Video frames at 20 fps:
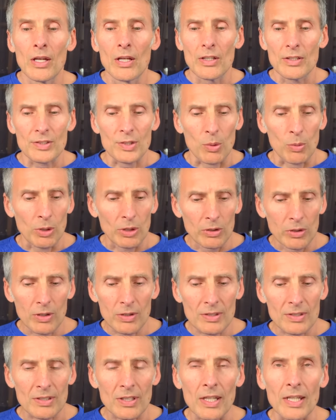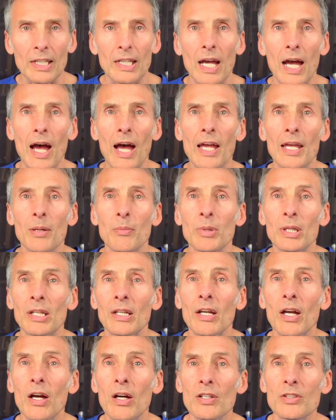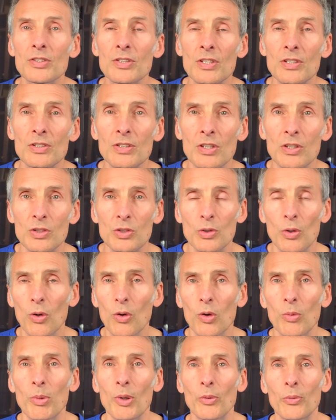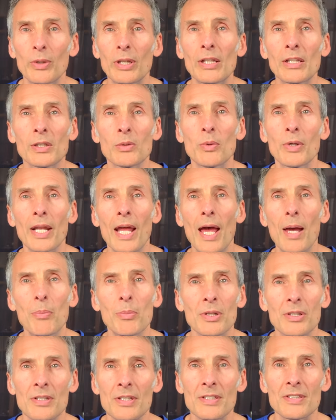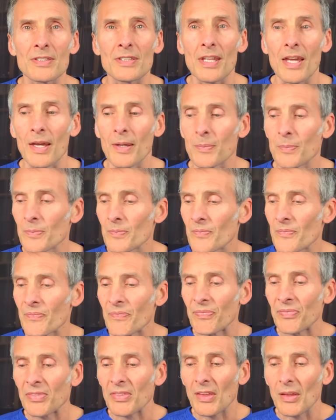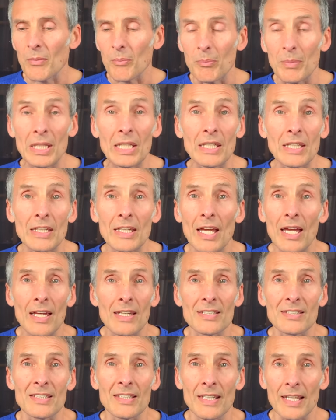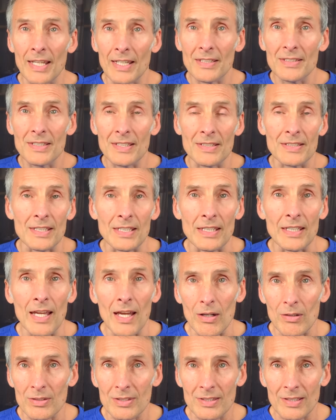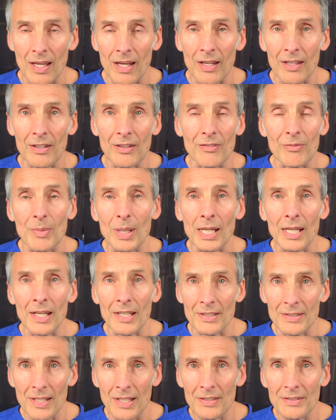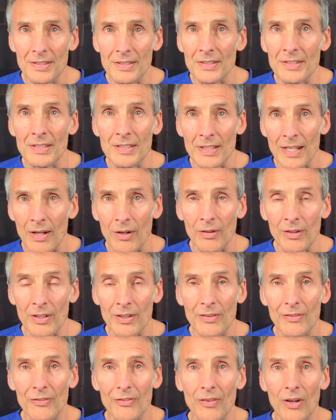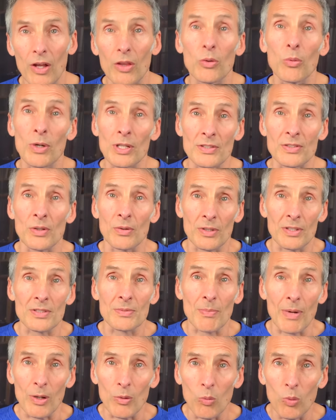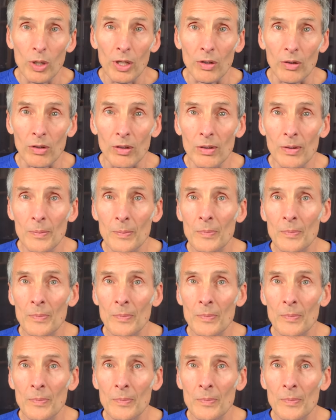So it looks like I am in conscious control, but really what happened is that me as an entity outside of my identity narrative, otherwise known as my will,